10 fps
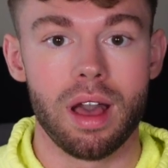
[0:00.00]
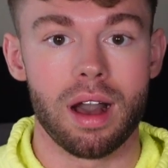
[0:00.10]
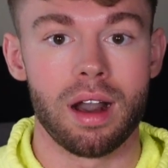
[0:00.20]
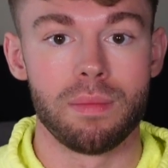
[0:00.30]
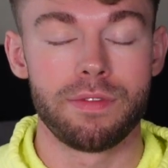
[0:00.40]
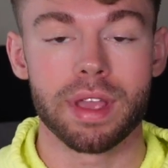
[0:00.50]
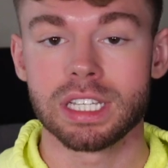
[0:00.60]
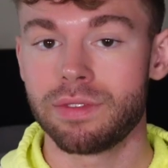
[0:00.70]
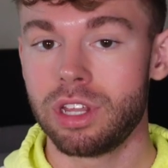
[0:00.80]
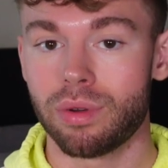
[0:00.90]
If you
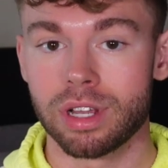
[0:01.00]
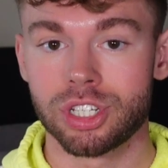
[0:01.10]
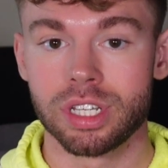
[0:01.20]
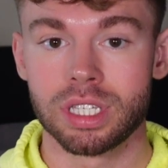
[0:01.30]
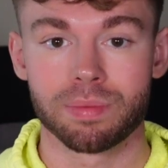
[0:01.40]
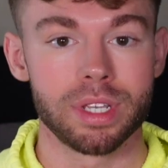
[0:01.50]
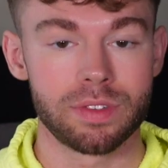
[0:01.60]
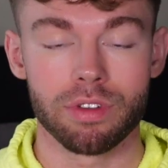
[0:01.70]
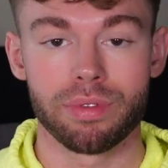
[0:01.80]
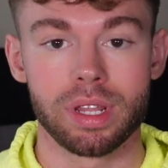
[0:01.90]
guys have any questions, please
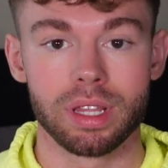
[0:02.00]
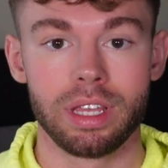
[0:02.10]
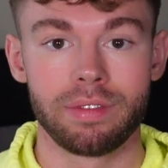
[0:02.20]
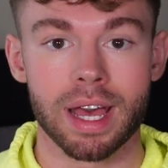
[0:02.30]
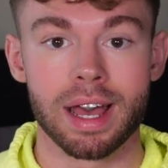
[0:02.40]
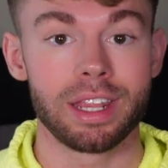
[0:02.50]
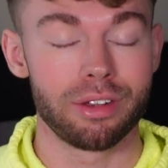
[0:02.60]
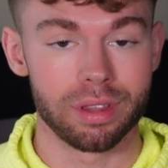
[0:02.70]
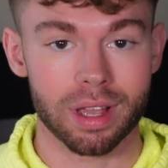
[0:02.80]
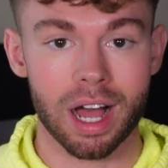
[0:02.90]
feel free to leave that
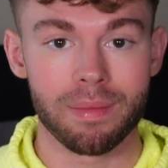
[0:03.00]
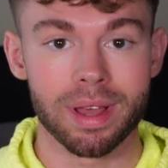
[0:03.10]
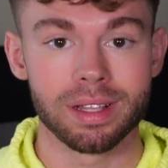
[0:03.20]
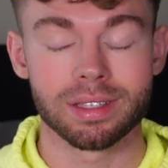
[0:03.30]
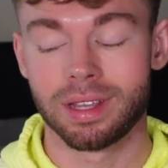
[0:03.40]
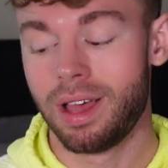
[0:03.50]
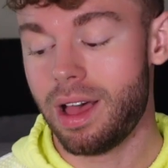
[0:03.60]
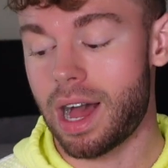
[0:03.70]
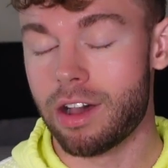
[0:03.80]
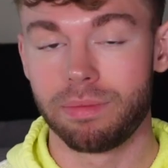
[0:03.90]
here in the comments.
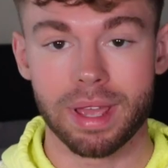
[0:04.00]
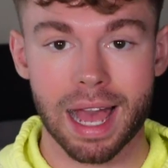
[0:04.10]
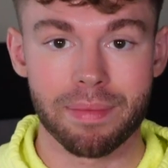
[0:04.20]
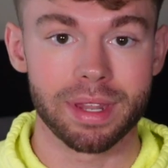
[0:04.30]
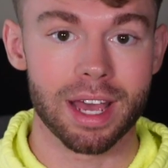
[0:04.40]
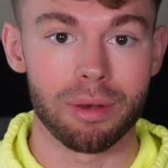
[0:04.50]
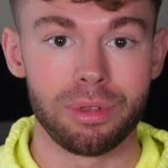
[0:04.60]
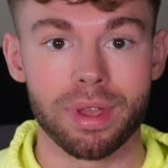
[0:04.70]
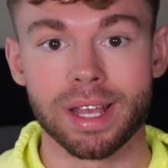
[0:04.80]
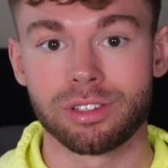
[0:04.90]
I would be happy to help
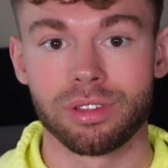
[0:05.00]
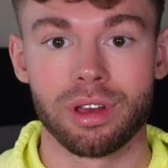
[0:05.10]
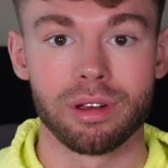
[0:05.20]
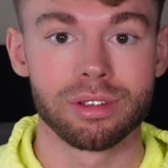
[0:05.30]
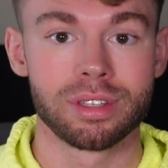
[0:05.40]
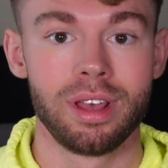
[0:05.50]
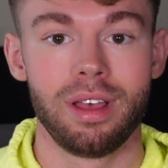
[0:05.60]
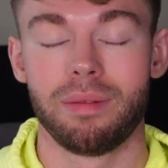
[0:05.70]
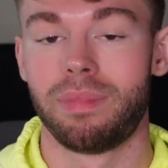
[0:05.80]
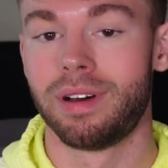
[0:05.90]
you answer those,
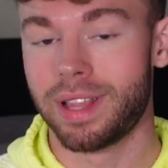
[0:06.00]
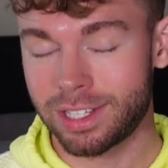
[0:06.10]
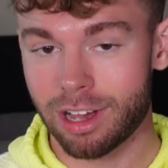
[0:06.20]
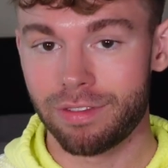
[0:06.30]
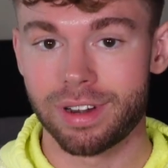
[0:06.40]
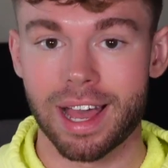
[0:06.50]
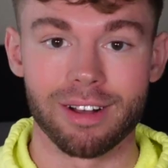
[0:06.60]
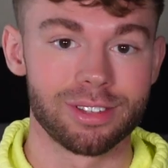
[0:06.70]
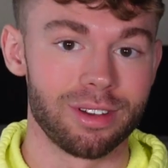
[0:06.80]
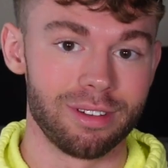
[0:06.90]
but that's all for
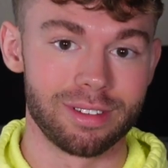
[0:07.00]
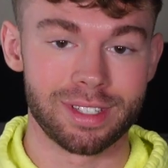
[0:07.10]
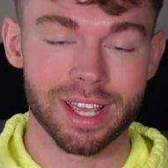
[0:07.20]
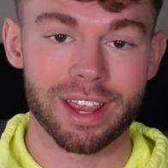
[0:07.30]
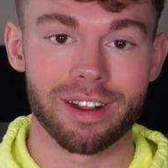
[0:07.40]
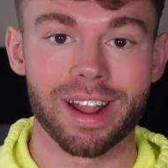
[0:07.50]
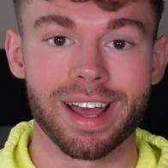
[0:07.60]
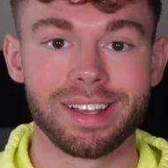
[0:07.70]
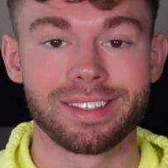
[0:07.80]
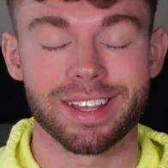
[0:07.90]
now. So take care
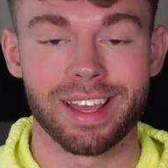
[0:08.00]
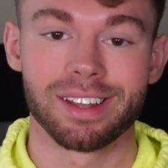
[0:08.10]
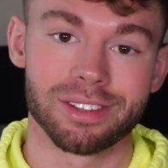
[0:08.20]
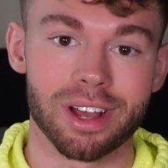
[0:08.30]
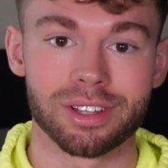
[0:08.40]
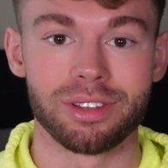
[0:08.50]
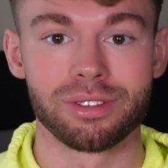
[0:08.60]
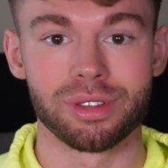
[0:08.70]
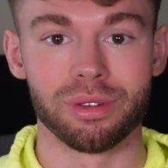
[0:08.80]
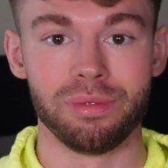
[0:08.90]
guys, and I'll talk to you
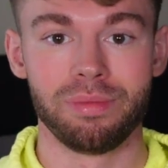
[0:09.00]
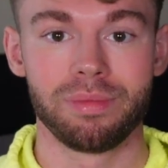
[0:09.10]
soon.